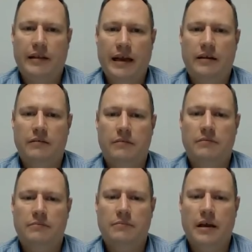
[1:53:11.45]
out
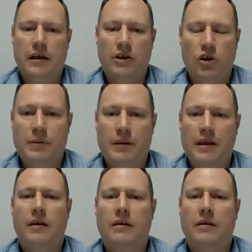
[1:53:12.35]
that
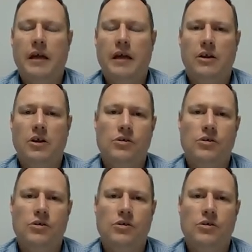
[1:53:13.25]
UPE,